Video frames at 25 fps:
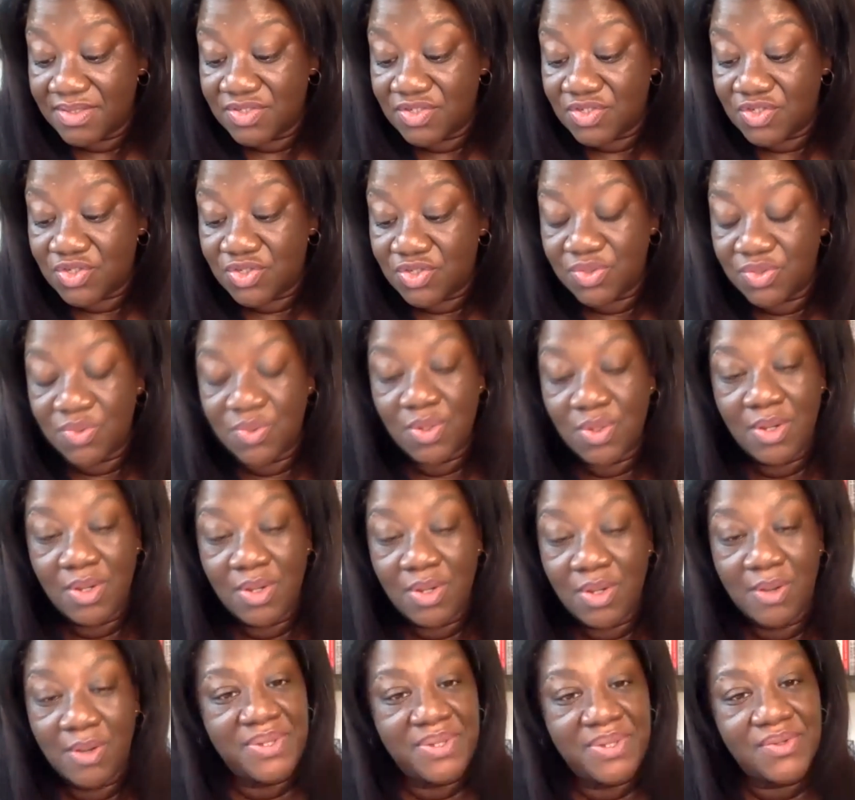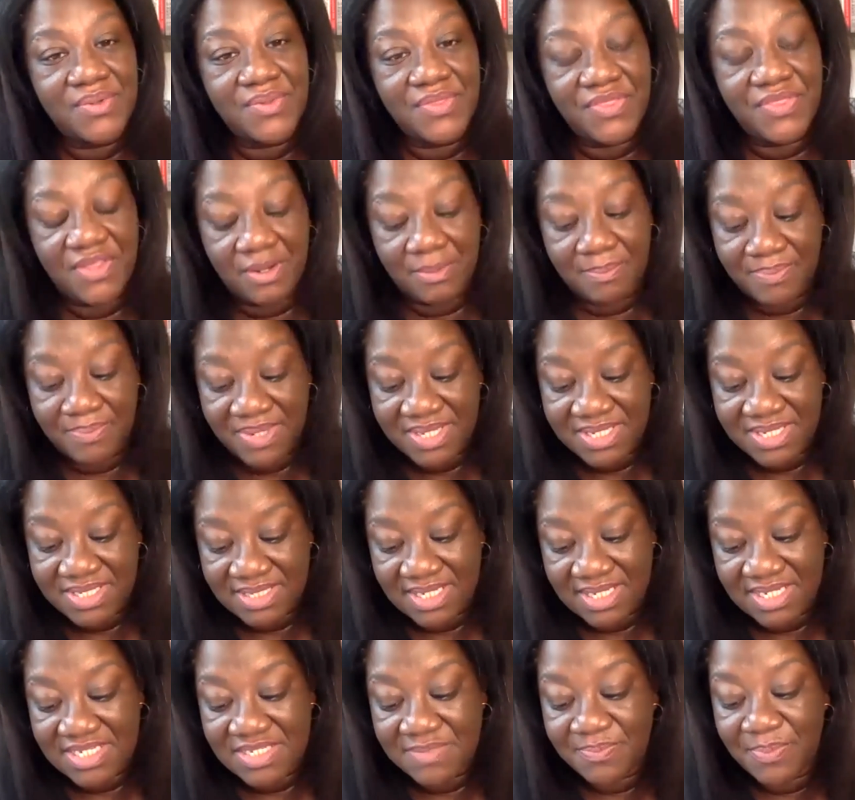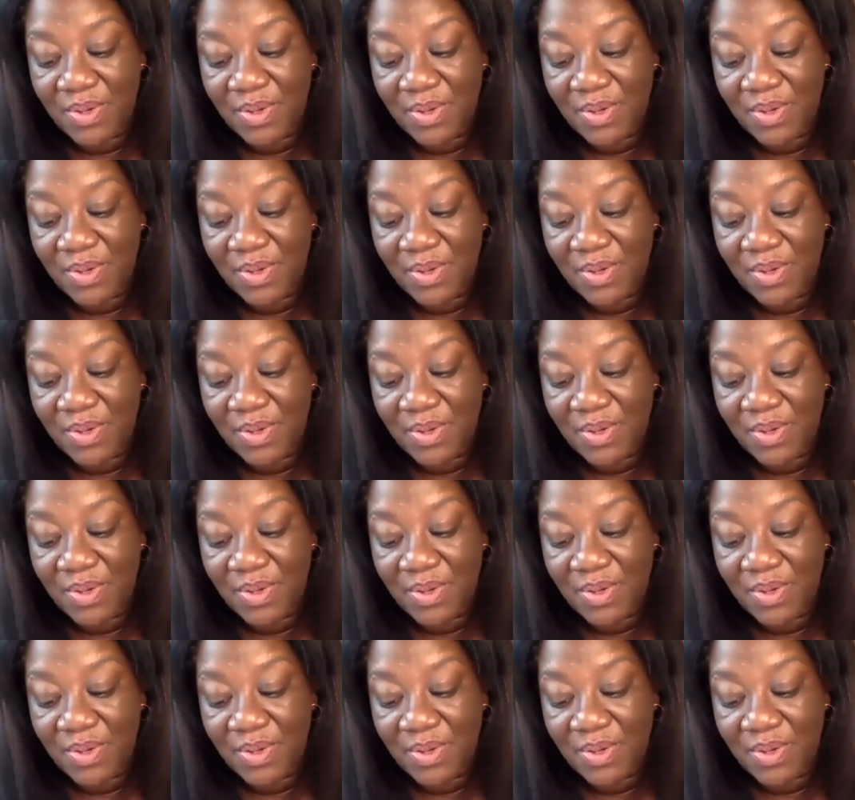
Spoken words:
to build their business.